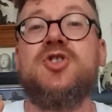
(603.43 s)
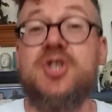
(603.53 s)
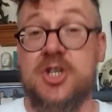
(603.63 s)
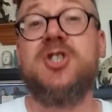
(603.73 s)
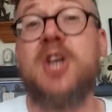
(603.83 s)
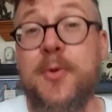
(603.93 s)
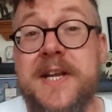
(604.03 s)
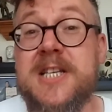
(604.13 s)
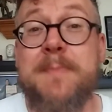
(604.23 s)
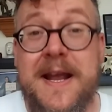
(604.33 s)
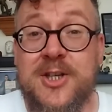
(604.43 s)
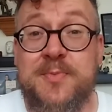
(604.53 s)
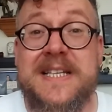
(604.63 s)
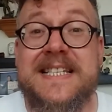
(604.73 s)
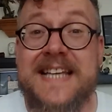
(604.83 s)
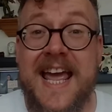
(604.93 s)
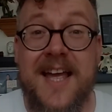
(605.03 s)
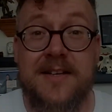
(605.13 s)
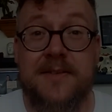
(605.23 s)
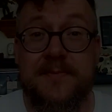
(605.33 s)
Just don't expect to be scared.